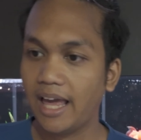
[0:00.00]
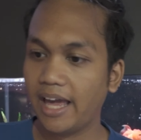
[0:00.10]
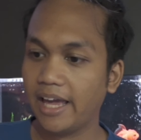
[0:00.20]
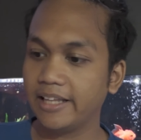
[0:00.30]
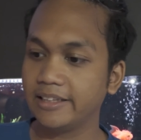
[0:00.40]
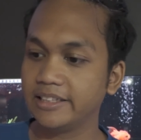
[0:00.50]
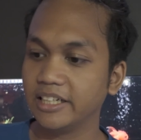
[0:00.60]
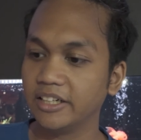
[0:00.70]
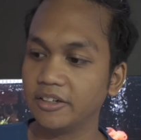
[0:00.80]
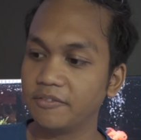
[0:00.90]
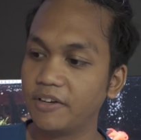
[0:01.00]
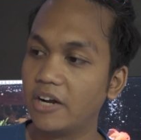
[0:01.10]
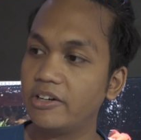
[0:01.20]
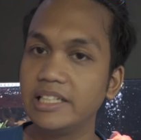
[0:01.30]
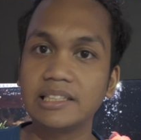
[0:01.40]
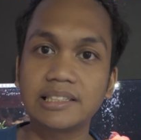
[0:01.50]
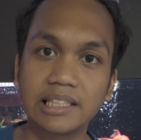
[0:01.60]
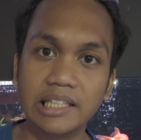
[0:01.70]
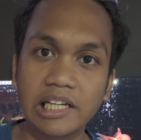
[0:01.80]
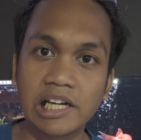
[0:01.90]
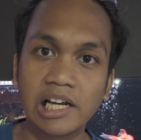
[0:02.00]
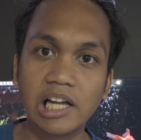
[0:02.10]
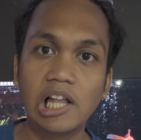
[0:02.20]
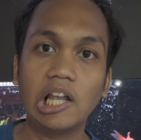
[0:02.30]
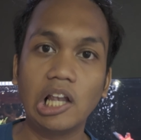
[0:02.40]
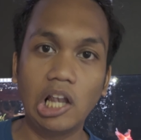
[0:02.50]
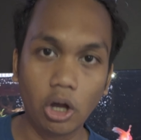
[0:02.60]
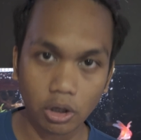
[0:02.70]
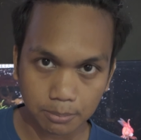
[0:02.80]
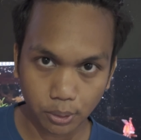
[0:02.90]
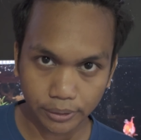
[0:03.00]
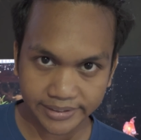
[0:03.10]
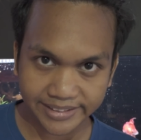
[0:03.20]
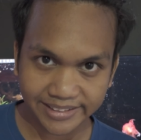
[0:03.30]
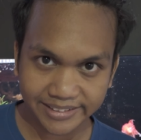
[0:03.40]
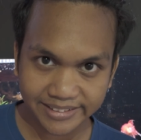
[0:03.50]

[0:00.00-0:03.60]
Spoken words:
and the very sleek long boys.